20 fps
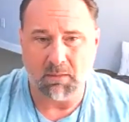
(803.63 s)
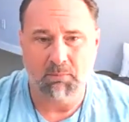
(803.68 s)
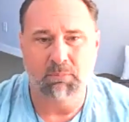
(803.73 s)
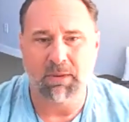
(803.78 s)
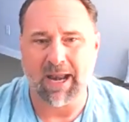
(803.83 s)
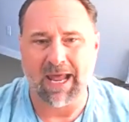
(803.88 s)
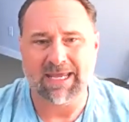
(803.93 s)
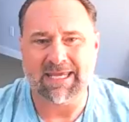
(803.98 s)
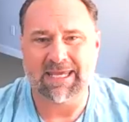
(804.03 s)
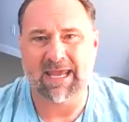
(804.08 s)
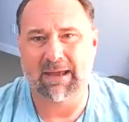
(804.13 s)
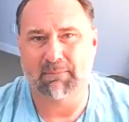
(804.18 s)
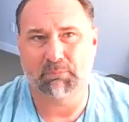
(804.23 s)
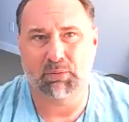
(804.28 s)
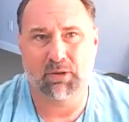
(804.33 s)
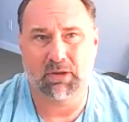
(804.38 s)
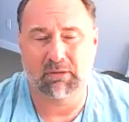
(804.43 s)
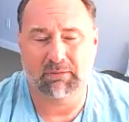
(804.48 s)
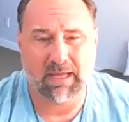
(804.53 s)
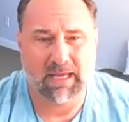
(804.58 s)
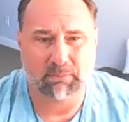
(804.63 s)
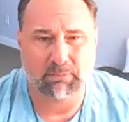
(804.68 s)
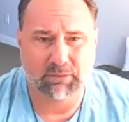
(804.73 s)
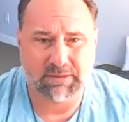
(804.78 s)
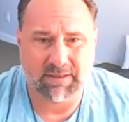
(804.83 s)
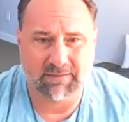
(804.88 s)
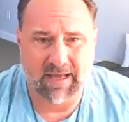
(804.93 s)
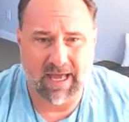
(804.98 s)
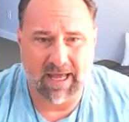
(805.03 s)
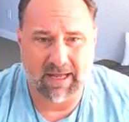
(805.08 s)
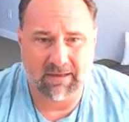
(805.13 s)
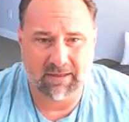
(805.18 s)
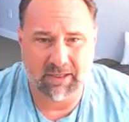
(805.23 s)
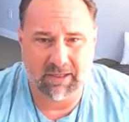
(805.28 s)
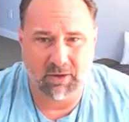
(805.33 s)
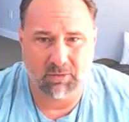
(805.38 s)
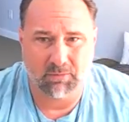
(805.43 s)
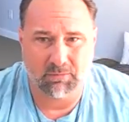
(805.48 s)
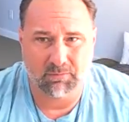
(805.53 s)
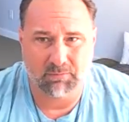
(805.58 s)
But I can't put a label to that. You
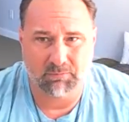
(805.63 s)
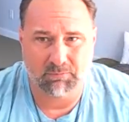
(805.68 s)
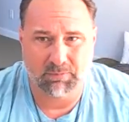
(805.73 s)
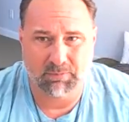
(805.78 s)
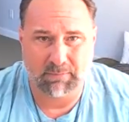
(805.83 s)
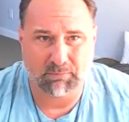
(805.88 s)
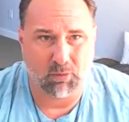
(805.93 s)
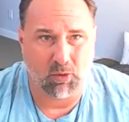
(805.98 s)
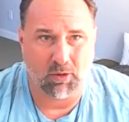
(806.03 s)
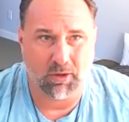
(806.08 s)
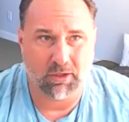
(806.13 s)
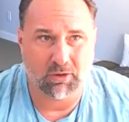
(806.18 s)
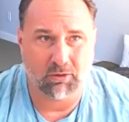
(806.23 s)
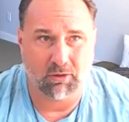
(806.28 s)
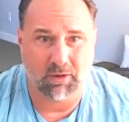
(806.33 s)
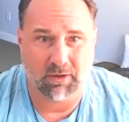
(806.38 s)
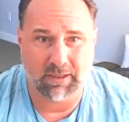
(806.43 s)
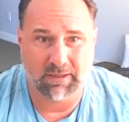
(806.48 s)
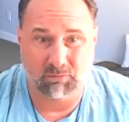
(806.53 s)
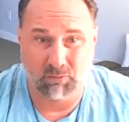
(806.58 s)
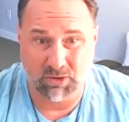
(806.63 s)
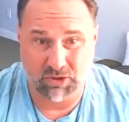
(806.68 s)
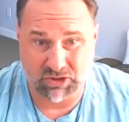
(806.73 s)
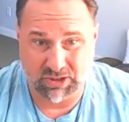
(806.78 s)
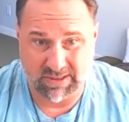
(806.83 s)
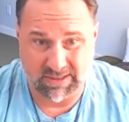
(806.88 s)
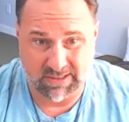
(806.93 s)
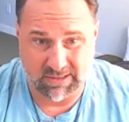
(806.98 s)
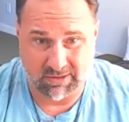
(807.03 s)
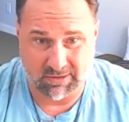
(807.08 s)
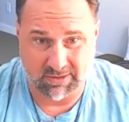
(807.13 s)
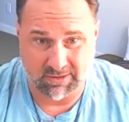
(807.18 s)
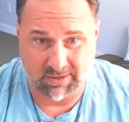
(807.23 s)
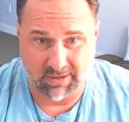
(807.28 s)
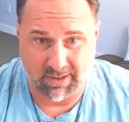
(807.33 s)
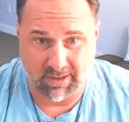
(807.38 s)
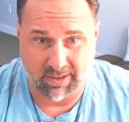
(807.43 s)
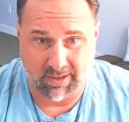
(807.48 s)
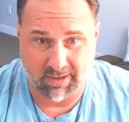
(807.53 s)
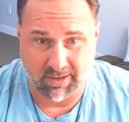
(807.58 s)
know, people argue on even what Jesus looks
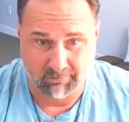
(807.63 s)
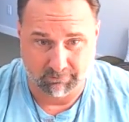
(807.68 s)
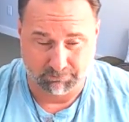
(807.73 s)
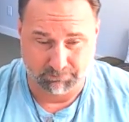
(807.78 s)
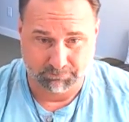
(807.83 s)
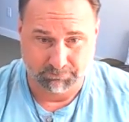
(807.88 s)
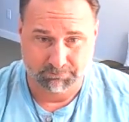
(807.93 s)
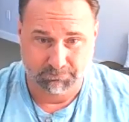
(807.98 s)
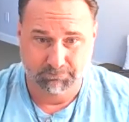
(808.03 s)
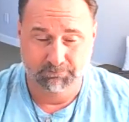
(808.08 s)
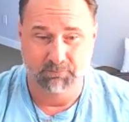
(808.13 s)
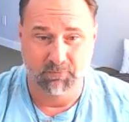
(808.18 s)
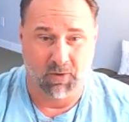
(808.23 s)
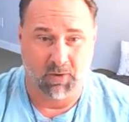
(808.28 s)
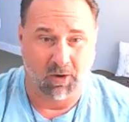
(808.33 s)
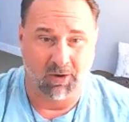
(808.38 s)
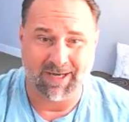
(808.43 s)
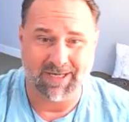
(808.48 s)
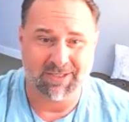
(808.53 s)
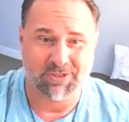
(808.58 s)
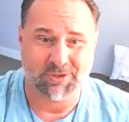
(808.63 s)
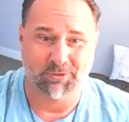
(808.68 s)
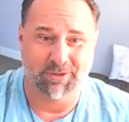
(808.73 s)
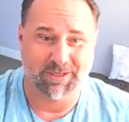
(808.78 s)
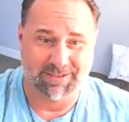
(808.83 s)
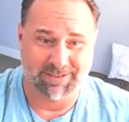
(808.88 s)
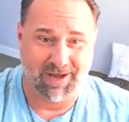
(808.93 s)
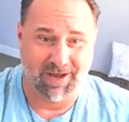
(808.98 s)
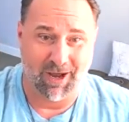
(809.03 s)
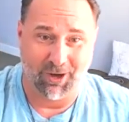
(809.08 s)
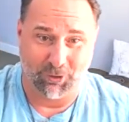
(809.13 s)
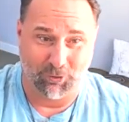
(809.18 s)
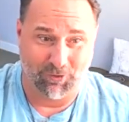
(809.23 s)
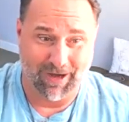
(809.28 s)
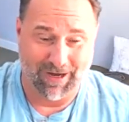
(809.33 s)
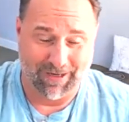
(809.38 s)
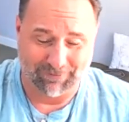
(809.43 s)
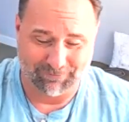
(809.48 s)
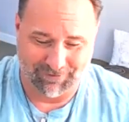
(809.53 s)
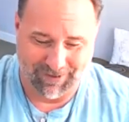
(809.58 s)
like. Our history is not
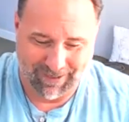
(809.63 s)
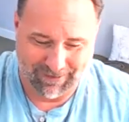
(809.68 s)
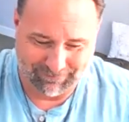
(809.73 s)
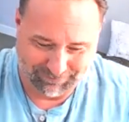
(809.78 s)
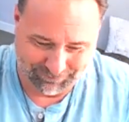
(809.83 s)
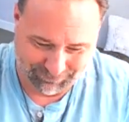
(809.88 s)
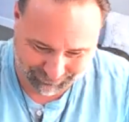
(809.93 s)
great, right?